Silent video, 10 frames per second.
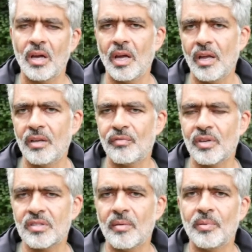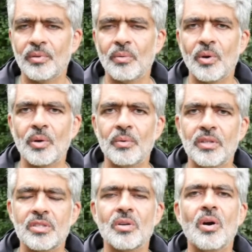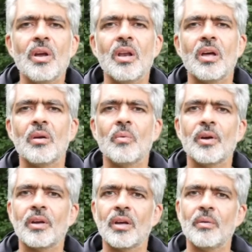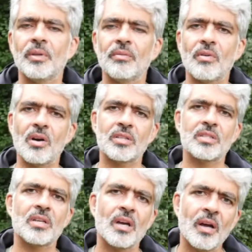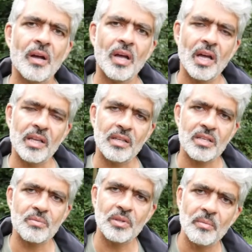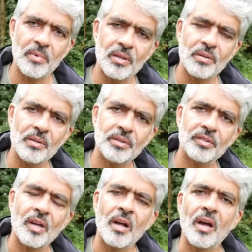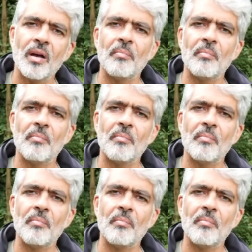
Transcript: And for example, the work with the soil, work with the rocks, and that's with the minerals.